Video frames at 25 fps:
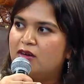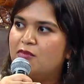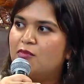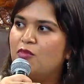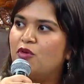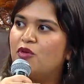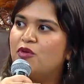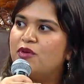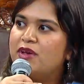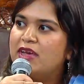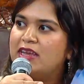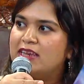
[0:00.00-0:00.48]

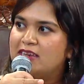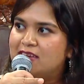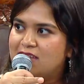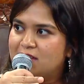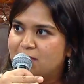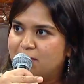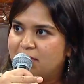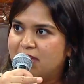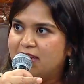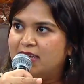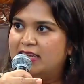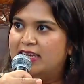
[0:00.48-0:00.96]
more
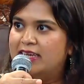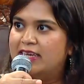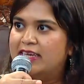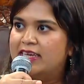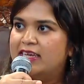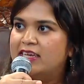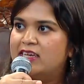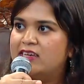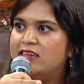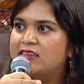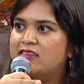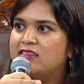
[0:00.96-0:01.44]
intimate
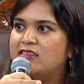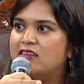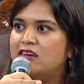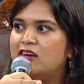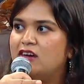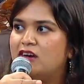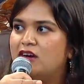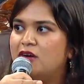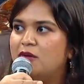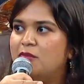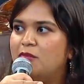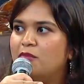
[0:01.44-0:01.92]
gigs,
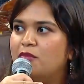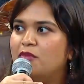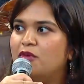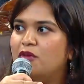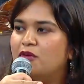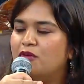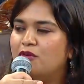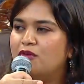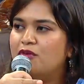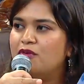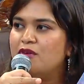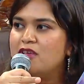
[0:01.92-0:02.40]
you
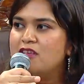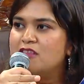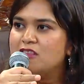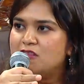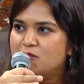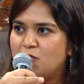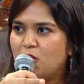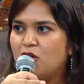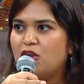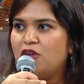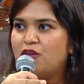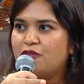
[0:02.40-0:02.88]
know,
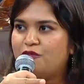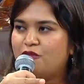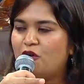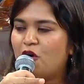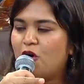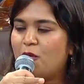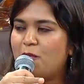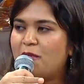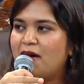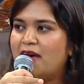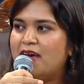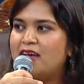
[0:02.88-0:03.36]
smaller
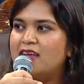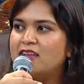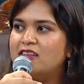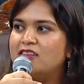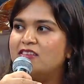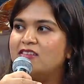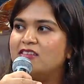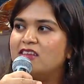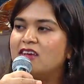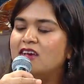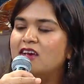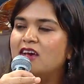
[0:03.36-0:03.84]

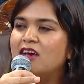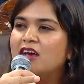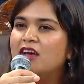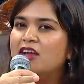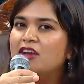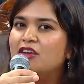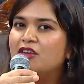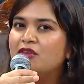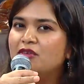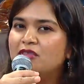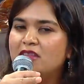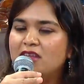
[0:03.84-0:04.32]
formats.
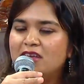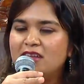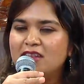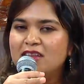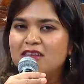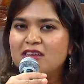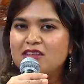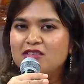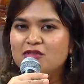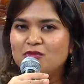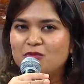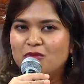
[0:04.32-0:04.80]
Do you think
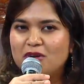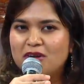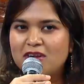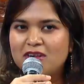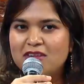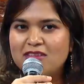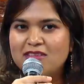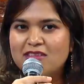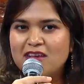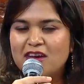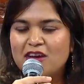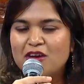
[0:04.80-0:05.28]
these
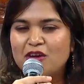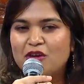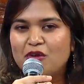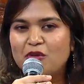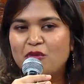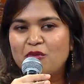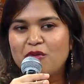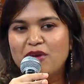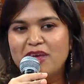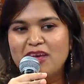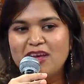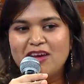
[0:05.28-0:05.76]
worlds are
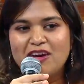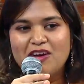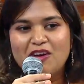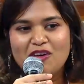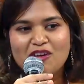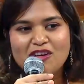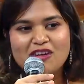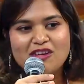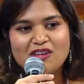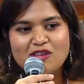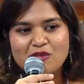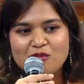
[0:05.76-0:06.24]
growing
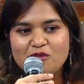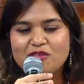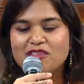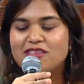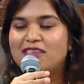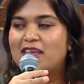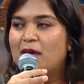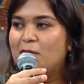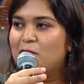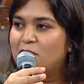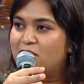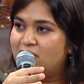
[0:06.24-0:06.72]
on two
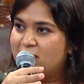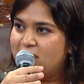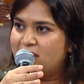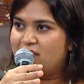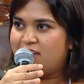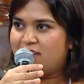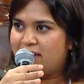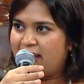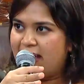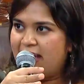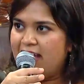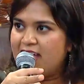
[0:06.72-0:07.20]
separate
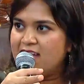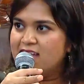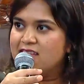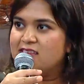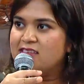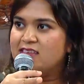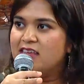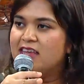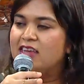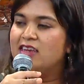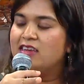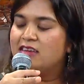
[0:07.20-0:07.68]
tracks?
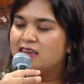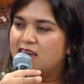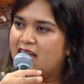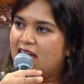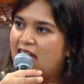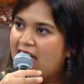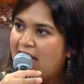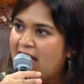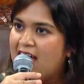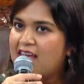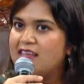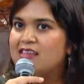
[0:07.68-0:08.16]
And
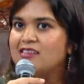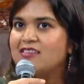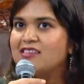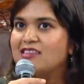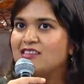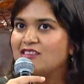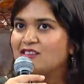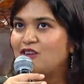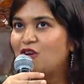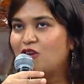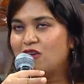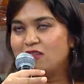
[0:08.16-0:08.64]
as this
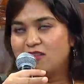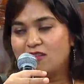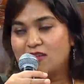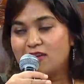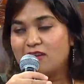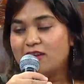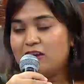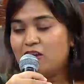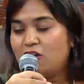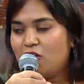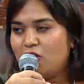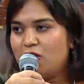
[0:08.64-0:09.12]
concert
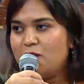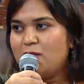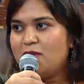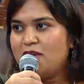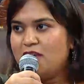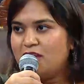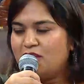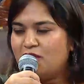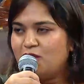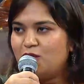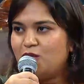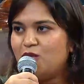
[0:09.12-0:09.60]
economy
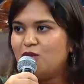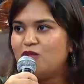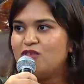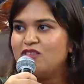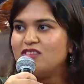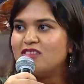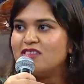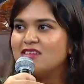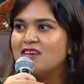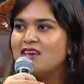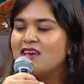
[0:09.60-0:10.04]
grows,